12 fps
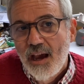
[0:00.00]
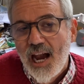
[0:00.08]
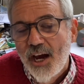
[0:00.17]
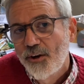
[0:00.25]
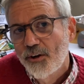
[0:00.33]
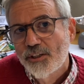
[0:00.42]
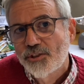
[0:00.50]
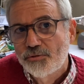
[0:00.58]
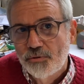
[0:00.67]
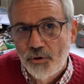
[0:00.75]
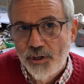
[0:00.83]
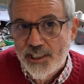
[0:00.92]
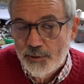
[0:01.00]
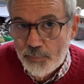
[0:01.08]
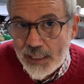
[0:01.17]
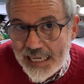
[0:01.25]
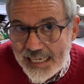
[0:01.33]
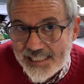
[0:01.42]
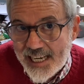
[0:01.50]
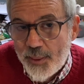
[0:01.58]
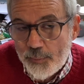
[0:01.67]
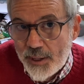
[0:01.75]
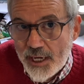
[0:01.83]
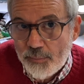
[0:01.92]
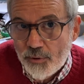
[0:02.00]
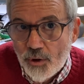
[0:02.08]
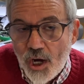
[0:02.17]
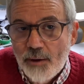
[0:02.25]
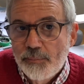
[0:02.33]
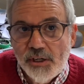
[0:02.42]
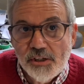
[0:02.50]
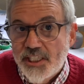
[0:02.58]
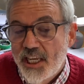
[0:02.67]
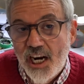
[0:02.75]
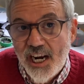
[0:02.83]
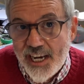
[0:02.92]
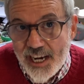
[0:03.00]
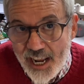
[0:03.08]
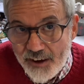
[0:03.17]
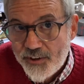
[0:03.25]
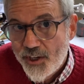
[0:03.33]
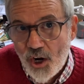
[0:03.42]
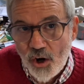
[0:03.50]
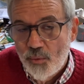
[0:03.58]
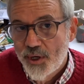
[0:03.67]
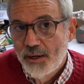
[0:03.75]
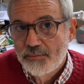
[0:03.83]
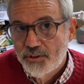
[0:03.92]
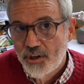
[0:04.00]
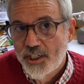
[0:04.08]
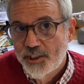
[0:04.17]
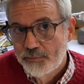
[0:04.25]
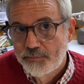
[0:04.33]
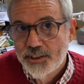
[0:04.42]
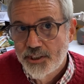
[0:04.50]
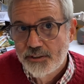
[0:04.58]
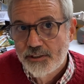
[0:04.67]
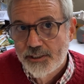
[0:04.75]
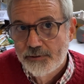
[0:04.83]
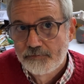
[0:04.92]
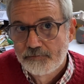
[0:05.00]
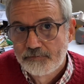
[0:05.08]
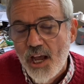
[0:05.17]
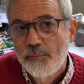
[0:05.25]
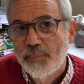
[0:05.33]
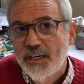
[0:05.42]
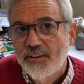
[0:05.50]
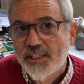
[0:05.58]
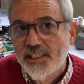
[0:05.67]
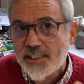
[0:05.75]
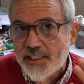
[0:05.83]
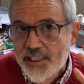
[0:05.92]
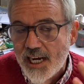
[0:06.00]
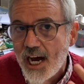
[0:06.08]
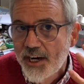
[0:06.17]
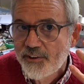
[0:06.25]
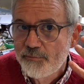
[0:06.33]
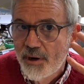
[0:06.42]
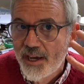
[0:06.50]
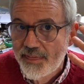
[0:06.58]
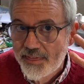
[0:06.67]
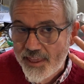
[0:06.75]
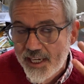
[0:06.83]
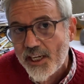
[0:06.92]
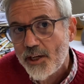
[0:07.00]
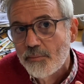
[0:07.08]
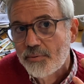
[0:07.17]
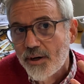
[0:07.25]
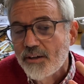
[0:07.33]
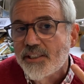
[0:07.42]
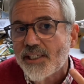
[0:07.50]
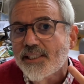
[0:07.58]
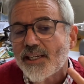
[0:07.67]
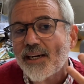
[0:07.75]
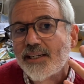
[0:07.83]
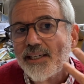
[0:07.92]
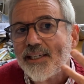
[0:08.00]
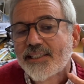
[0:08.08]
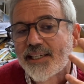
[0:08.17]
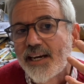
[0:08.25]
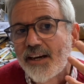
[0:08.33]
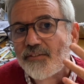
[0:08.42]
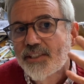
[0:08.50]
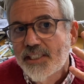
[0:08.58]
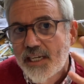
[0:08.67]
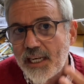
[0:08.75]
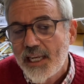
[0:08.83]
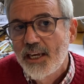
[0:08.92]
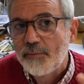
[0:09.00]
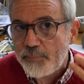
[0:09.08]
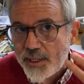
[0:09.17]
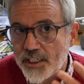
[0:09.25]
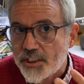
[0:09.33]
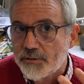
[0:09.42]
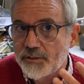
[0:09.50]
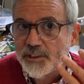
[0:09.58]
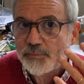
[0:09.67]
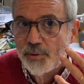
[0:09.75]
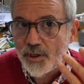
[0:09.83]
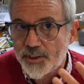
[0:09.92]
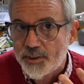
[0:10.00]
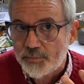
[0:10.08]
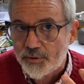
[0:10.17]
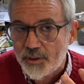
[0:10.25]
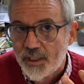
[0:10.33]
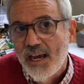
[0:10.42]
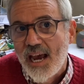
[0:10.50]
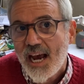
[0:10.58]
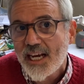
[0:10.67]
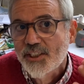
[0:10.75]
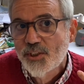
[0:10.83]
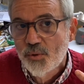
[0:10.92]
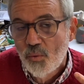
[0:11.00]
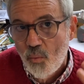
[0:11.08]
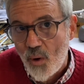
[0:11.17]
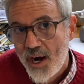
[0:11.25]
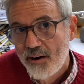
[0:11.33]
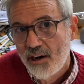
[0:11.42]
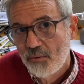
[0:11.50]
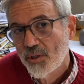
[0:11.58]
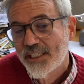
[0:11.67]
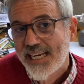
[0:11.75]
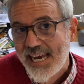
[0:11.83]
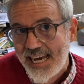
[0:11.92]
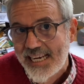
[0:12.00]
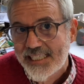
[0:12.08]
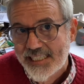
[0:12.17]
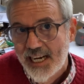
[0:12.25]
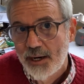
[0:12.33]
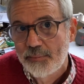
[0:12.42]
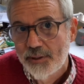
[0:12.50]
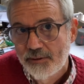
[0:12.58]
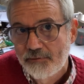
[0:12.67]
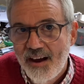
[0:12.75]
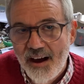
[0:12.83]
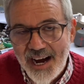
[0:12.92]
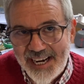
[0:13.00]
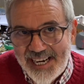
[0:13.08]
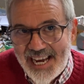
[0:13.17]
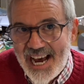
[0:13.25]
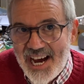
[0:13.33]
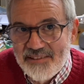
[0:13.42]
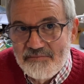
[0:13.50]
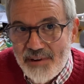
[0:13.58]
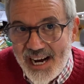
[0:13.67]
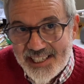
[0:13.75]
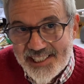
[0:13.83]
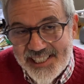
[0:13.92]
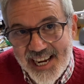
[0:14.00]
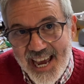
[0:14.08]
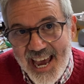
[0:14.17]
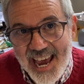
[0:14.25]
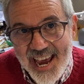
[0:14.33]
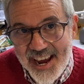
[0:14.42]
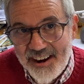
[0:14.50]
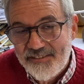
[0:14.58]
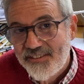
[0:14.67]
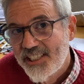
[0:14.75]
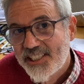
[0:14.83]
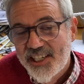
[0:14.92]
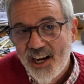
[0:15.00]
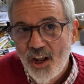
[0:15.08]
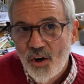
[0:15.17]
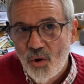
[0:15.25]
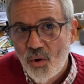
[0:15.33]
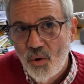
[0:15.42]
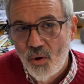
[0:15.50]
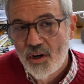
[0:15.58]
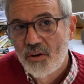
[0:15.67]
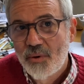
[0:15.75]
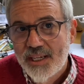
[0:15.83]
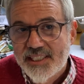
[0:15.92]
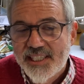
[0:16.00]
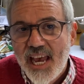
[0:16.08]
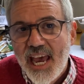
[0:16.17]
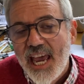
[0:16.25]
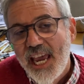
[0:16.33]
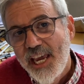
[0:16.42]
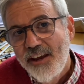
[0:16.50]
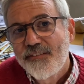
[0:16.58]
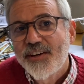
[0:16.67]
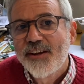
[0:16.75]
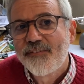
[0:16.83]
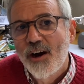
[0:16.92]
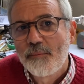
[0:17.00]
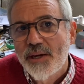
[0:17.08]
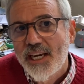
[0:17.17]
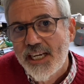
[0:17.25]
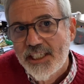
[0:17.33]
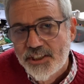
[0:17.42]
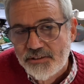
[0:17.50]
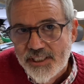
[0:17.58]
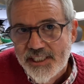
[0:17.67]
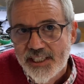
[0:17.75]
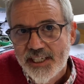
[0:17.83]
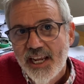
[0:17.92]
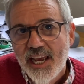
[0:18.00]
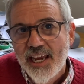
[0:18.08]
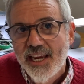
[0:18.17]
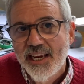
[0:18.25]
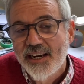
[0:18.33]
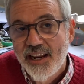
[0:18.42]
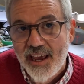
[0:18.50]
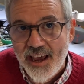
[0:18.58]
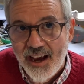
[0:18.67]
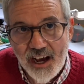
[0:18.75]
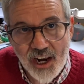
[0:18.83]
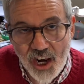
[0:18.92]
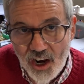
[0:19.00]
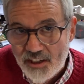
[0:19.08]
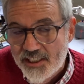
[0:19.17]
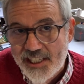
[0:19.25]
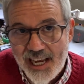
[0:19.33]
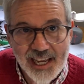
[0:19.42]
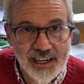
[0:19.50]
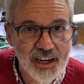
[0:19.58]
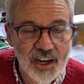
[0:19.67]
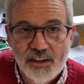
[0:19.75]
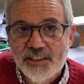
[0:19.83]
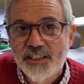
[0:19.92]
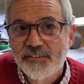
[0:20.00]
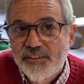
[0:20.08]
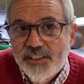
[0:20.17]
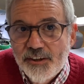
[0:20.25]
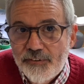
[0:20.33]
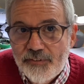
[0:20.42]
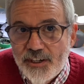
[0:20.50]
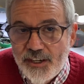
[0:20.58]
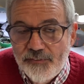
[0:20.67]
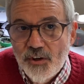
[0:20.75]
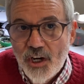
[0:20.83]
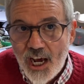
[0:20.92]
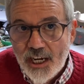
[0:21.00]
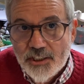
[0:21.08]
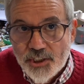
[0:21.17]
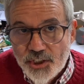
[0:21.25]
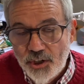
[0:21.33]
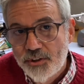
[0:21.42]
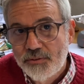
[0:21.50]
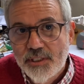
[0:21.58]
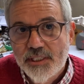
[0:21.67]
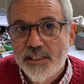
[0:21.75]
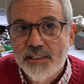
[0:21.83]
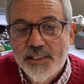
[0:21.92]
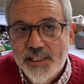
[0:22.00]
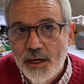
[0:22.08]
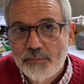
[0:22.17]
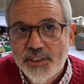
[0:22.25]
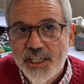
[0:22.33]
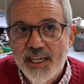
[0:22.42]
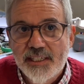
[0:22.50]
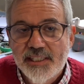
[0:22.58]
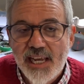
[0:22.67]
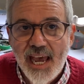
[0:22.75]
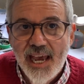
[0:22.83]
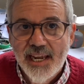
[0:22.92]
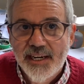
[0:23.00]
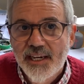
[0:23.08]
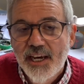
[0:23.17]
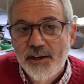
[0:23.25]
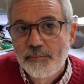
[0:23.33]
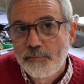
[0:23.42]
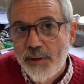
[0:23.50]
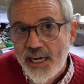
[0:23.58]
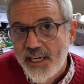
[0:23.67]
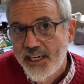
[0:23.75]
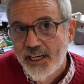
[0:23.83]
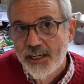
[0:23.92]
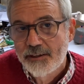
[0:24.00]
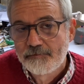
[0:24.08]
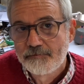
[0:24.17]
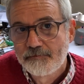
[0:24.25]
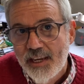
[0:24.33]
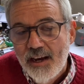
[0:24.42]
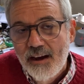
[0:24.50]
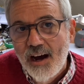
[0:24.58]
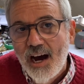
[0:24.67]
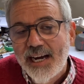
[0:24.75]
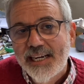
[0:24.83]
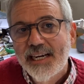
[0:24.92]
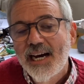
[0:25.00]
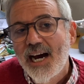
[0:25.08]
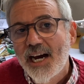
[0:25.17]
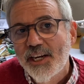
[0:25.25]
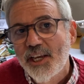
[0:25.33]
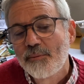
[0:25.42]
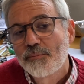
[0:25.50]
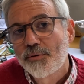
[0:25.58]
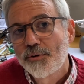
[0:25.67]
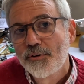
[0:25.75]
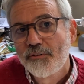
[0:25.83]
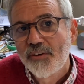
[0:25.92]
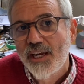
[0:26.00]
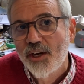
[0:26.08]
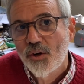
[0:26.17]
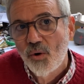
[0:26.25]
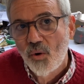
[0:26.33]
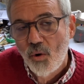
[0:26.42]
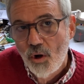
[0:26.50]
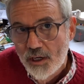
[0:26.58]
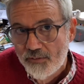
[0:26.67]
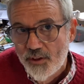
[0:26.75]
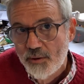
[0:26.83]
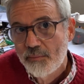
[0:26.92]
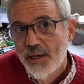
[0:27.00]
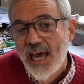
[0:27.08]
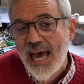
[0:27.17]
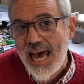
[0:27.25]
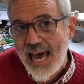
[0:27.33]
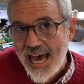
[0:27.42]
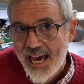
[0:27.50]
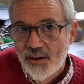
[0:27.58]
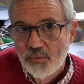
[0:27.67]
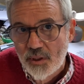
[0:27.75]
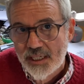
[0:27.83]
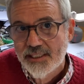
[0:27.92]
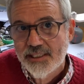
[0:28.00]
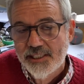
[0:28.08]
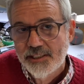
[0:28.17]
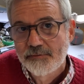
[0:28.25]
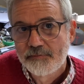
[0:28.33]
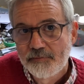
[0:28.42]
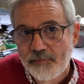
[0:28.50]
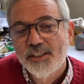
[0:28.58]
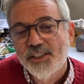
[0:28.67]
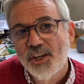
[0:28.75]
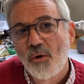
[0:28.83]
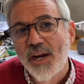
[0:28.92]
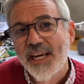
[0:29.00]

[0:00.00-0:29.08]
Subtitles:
And not a drawing to please other people, because then I never know what I'm trying to produce. But at the start of my thinking process, I need to have as clear a picture as possible as to where I want to end up. I can't master every style all at once, even if I'm interested in lots and lots of different, if you like, genres and subjects and media. I can't improve in all of them at once. So I